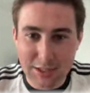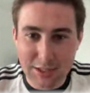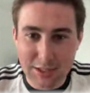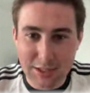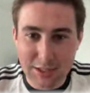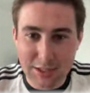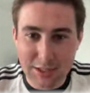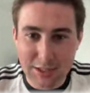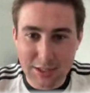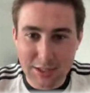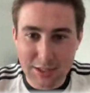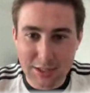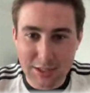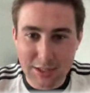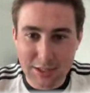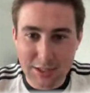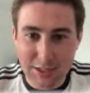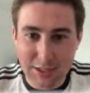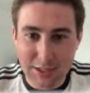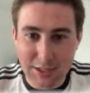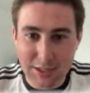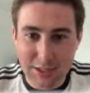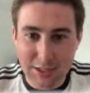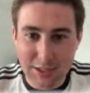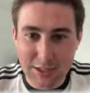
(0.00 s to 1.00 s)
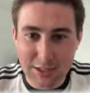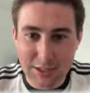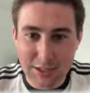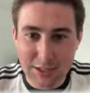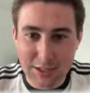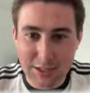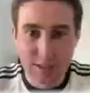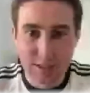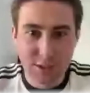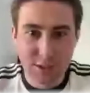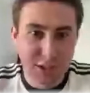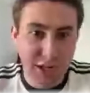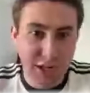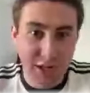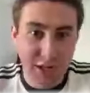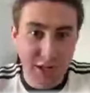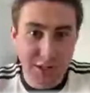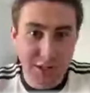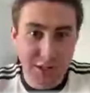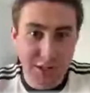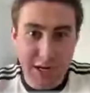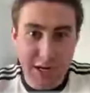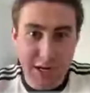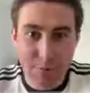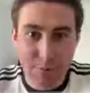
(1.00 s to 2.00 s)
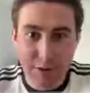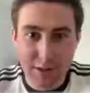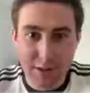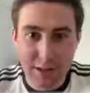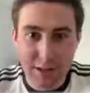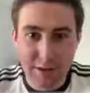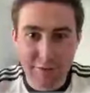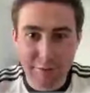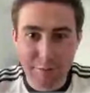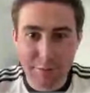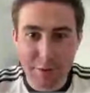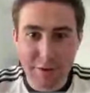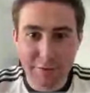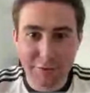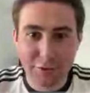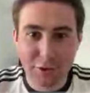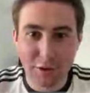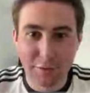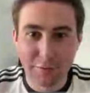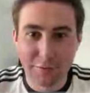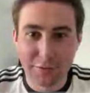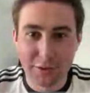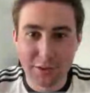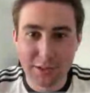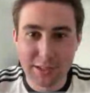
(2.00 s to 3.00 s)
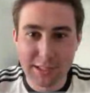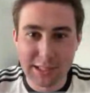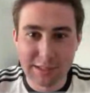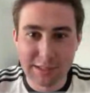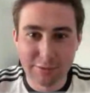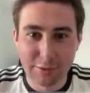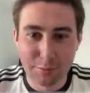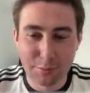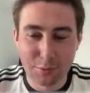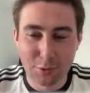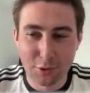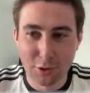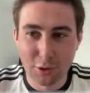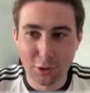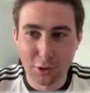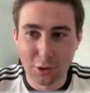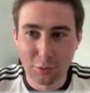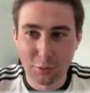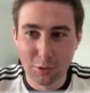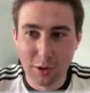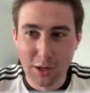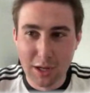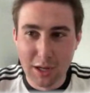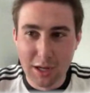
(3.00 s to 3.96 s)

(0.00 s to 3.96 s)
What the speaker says: Man United, Chelsea now, where they have a bit of confidence, Liverpool, who